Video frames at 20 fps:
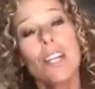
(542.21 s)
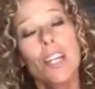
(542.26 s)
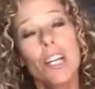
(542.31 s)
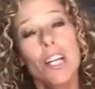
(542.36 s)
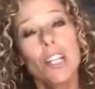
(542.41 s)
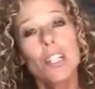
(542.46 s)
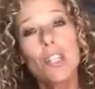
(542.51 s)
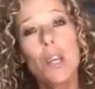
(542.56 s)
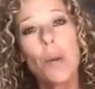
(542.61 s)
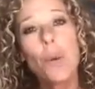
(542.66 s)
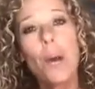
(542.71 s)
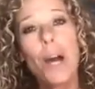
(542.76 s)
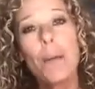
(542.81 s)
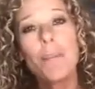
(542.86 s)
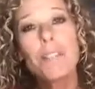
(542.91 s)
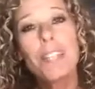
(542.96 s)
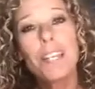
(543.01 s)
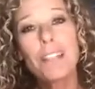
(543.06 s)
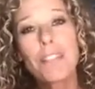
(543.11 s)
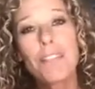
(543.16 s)
So
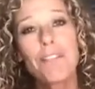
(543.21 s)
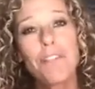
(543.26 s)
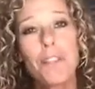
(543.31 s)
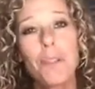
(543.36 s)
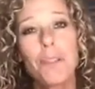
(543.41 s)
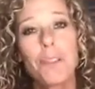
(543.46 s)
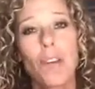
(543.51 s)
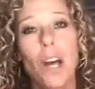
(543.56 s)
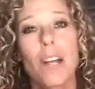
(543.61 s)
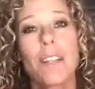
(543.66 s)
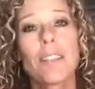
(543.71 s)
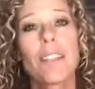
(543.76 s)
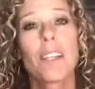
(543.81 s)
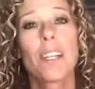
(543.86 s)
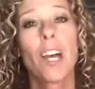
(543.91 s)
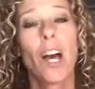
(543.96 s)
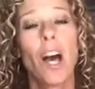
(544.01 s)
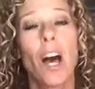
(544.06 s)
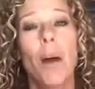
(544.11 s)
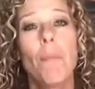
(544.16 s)
obsessive food thoughts
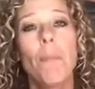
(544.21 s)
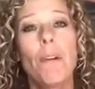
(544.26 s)
come